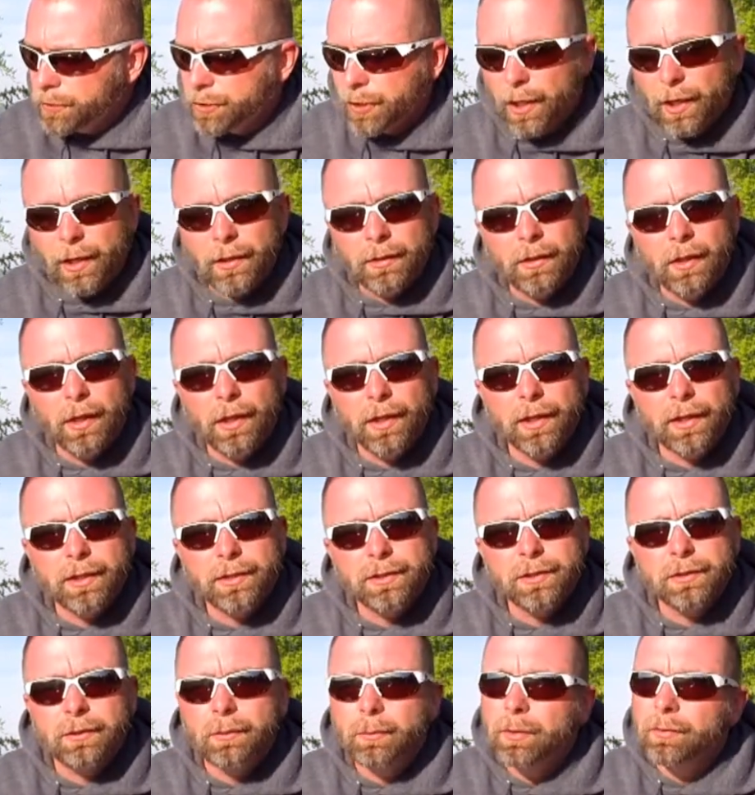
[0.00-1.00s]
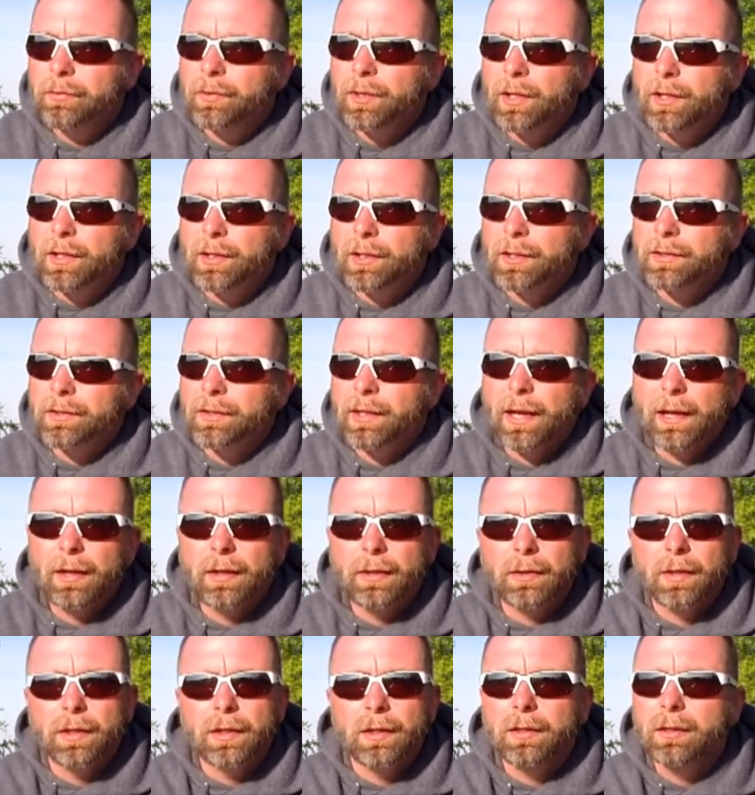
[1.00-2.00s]
Shane liked. We've got to get
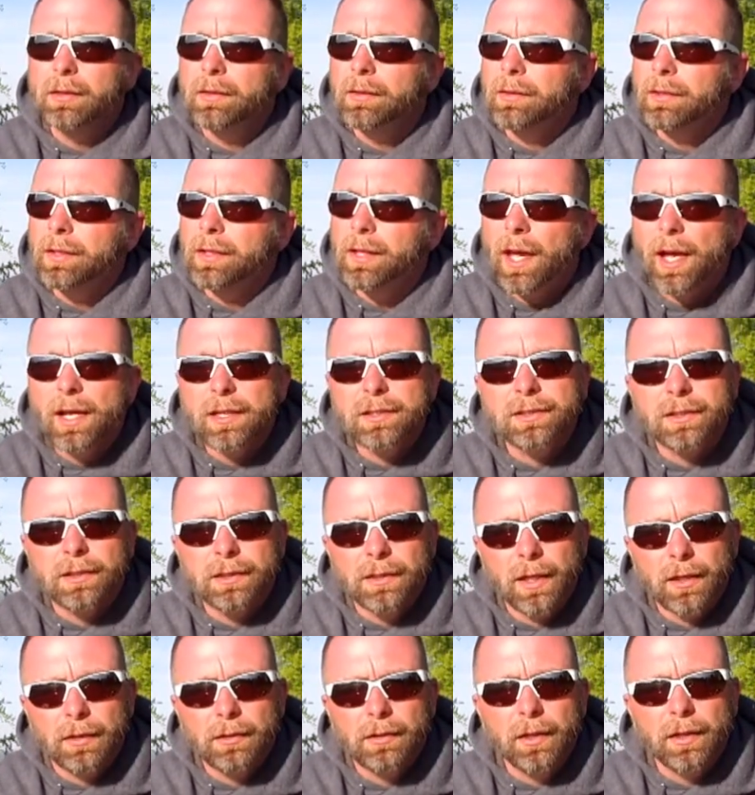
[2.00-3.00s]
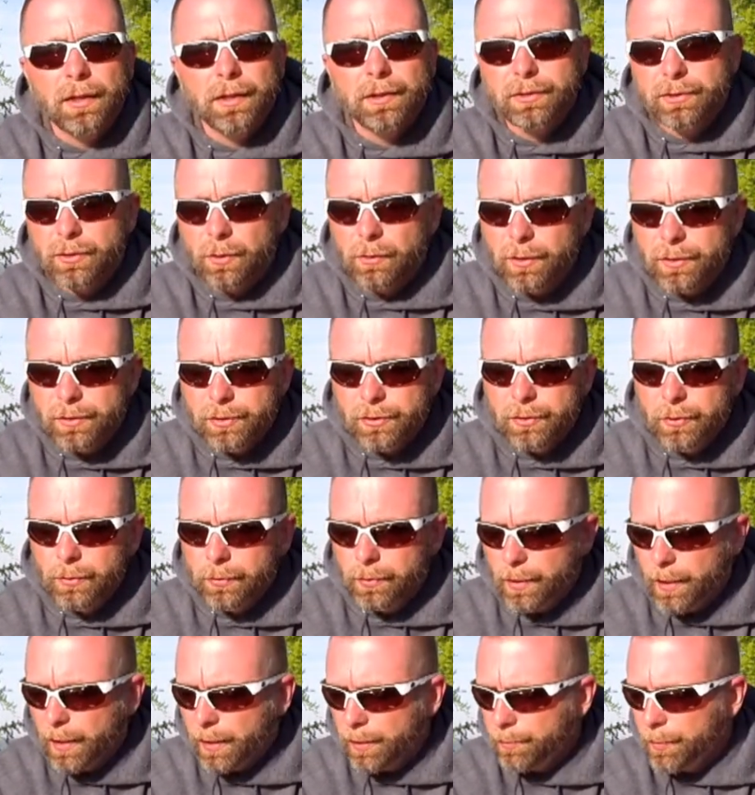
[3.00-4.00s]
the casting deck liked. So let's
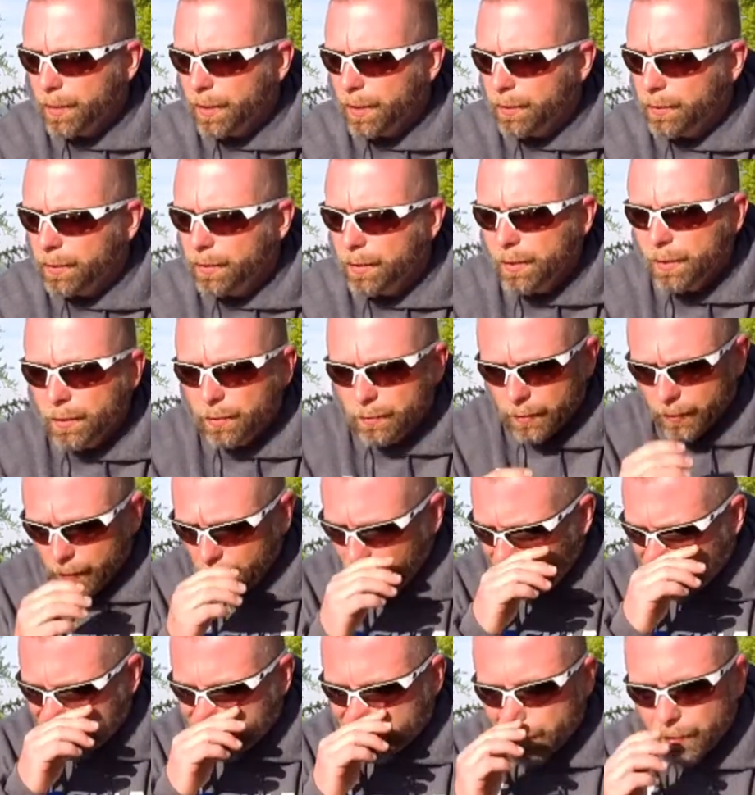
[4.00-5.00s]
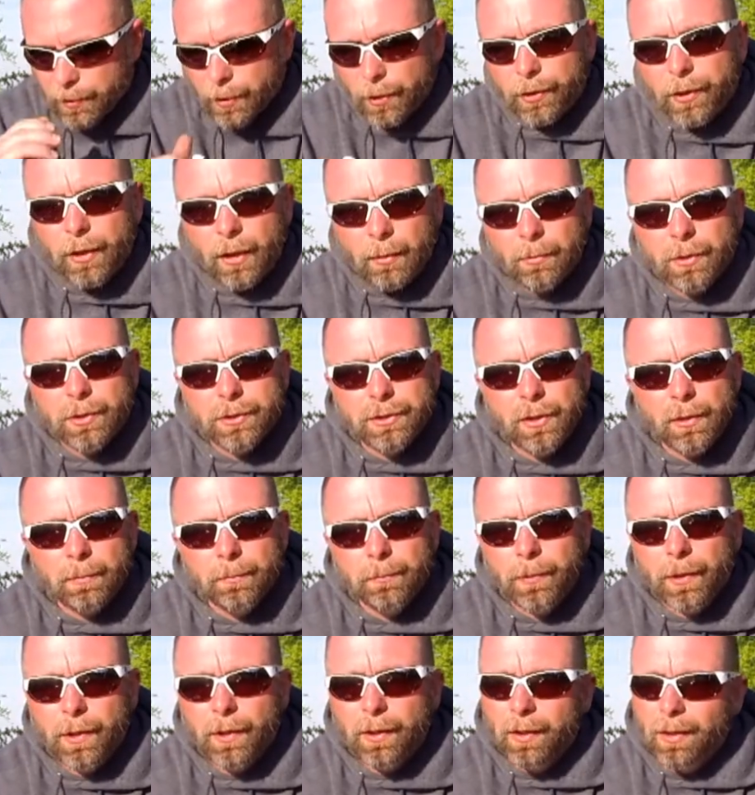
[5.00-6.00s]
do that, man. Let's get our numbers up
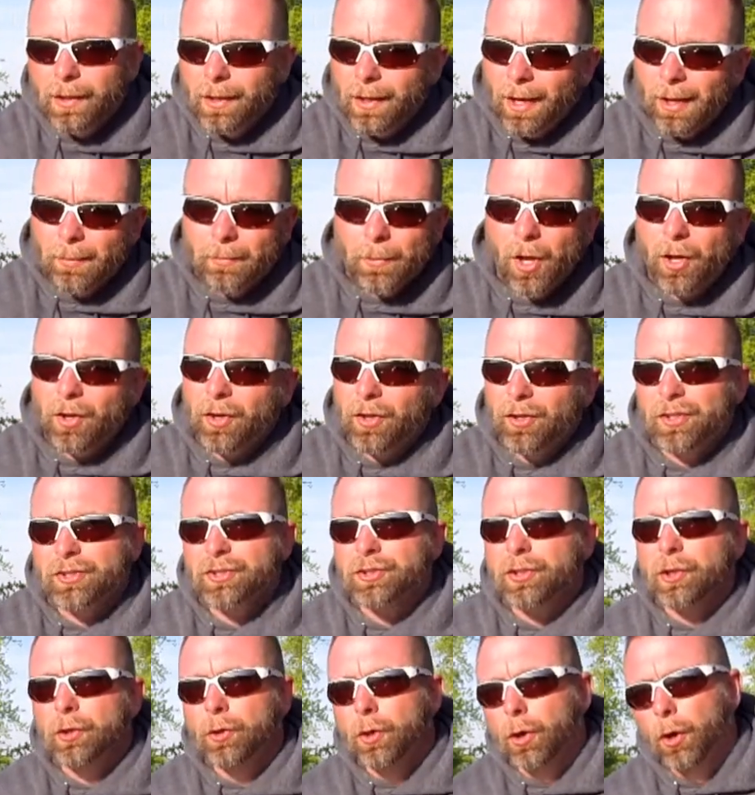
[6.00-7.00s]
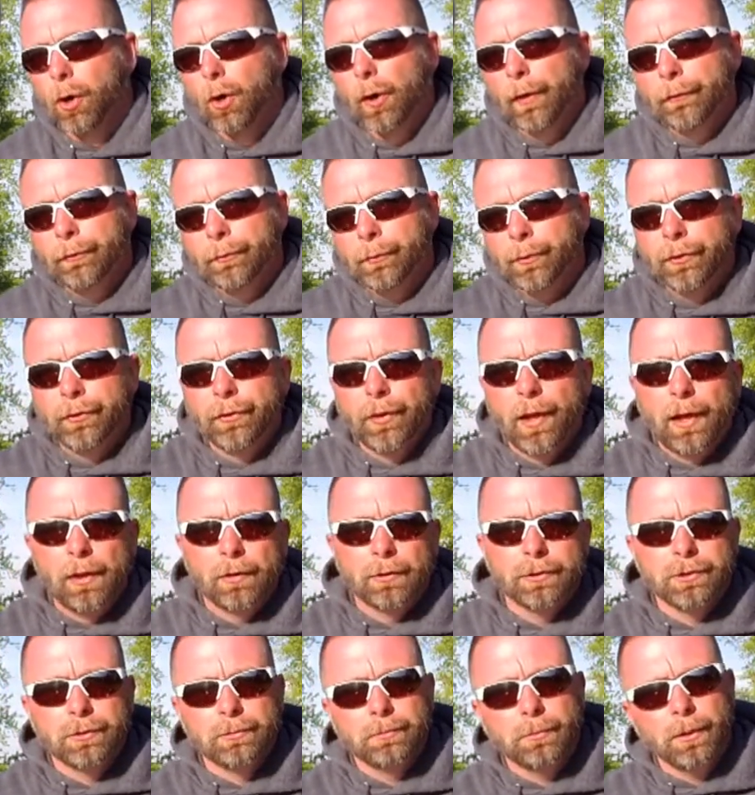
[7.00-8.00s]
there. I'm not going to say, oh, at
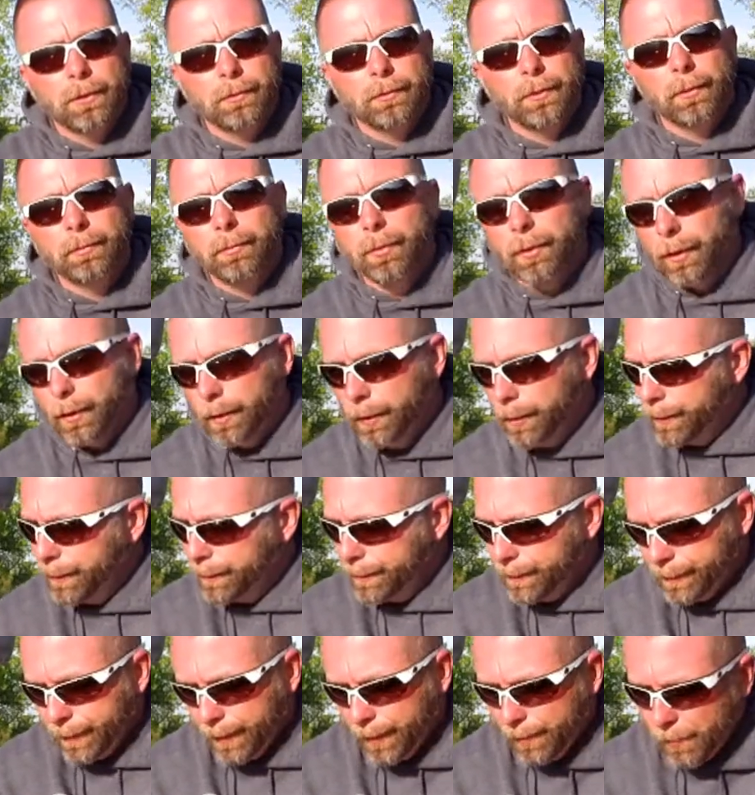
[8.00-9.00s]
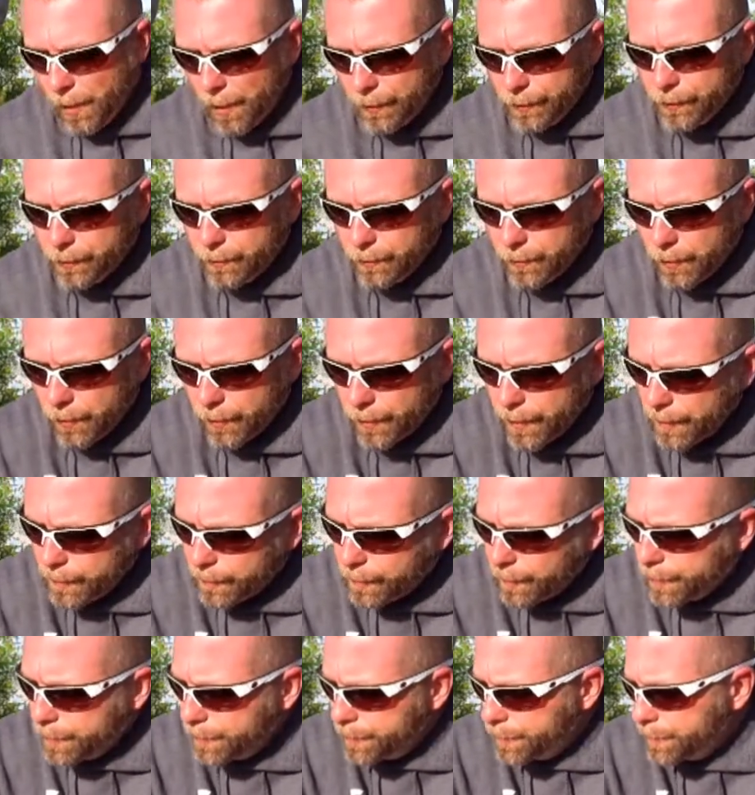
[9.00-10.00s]
3,000, blah blah blah. I'm not doing all
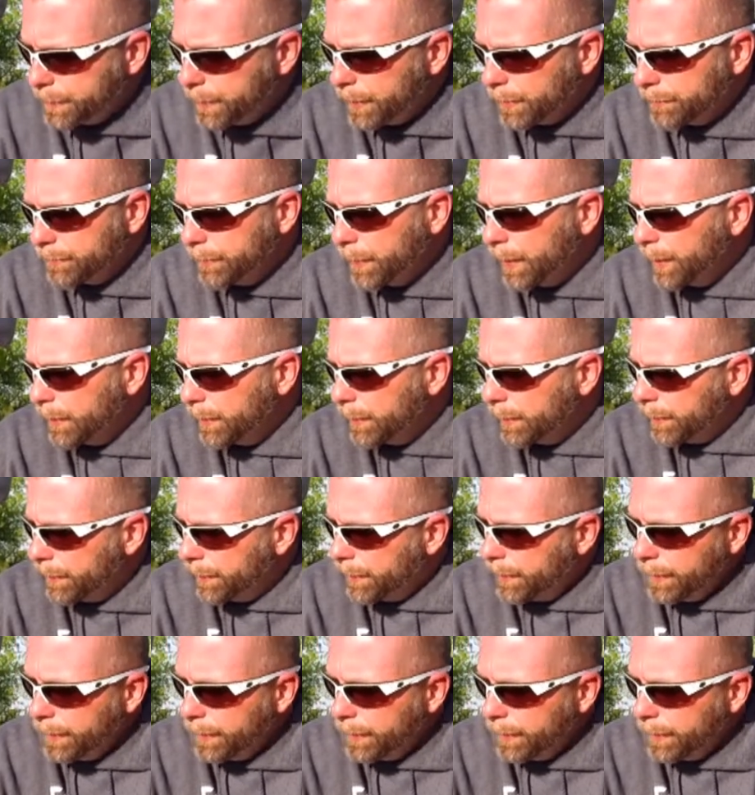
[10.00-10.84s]
that crazy stuff, man.